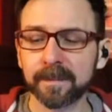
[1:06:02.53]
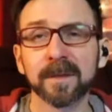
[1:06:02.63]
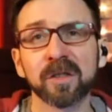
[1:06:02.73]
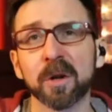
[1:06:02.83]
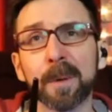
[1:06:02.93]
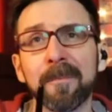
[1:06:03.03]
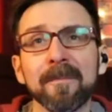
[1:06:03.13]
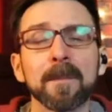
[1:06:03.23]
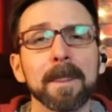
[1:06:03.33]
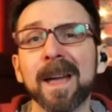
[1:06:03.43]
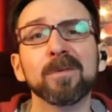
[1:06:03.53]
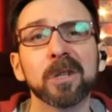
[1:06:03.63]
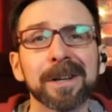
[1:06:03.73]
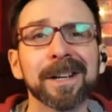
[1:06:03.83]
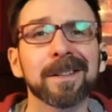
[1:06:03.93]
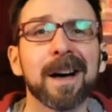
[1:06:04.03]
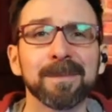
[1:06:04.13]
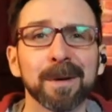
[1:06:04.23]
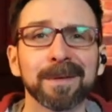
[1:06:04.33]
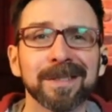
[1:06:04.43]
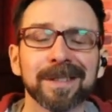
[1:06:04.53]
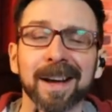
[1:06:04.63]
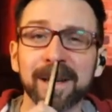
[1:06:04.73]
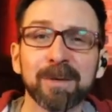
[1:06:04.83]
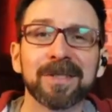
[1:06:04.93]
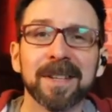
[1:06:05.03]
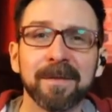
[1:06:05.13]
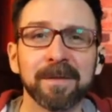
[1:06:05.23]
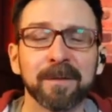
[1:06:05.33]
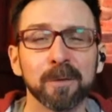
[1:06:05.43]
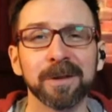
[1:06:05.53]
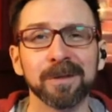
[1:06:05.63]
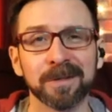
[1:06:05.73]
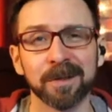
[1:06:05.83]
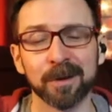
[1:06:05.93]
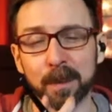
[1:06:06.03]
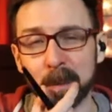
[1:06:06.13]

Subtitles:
So, learning a lot about this guy. He was 74 years old.